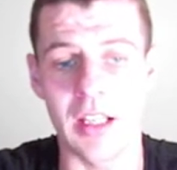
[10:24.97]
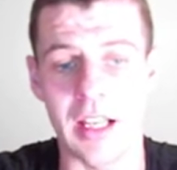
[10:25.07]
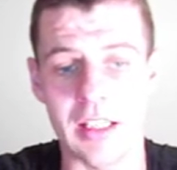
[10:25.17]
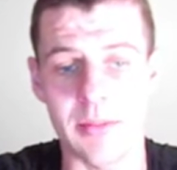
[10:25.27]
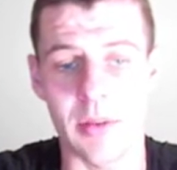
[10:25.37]

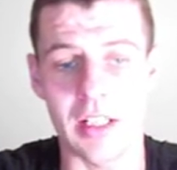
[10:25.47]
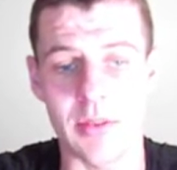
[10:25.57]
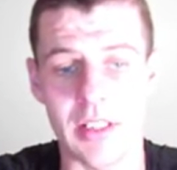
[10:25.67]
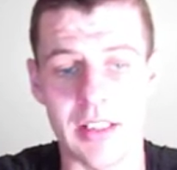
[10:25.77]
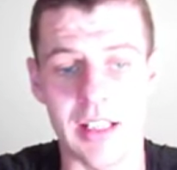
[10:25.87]
It expires
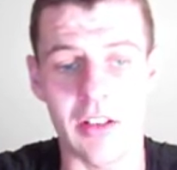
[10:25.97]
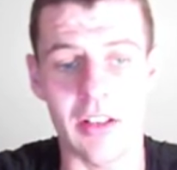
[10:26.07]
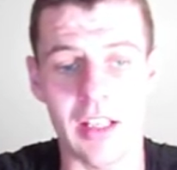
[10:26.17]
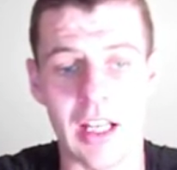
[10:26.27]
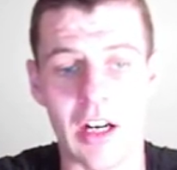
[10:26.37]
with a day
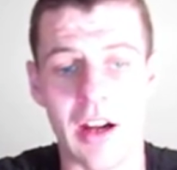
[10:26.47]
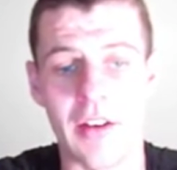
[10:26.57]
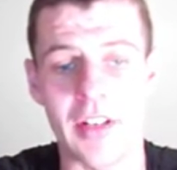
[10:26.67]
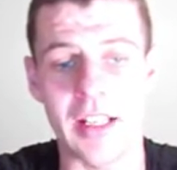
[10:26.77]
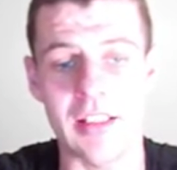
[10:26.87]
only, and I'll
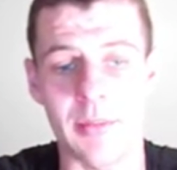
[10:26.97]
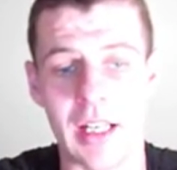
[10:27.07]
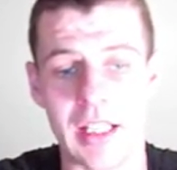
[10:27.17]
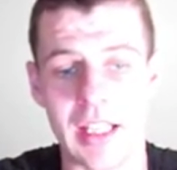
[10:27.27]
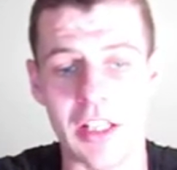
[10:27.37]
have an
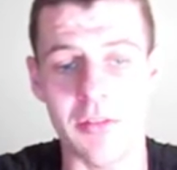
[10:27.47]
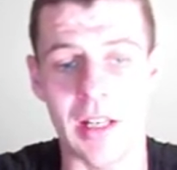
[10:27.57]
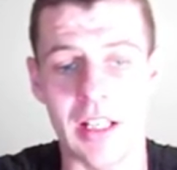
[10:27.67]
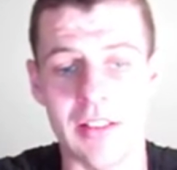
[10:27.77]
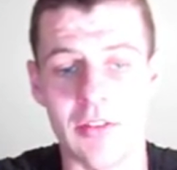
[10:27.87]
estimated cash
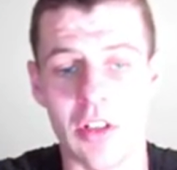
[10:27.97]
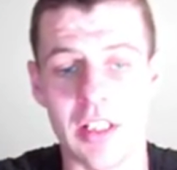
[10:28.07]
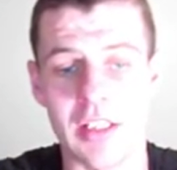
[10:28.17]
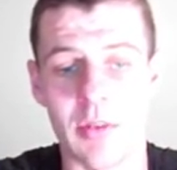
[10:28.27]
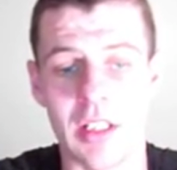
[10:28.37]
balance of
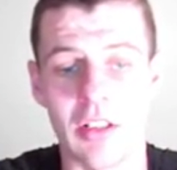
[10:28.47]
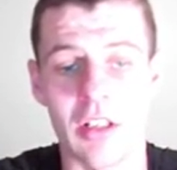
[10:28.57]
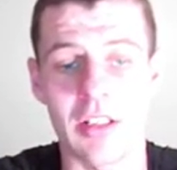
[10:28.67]
$91.16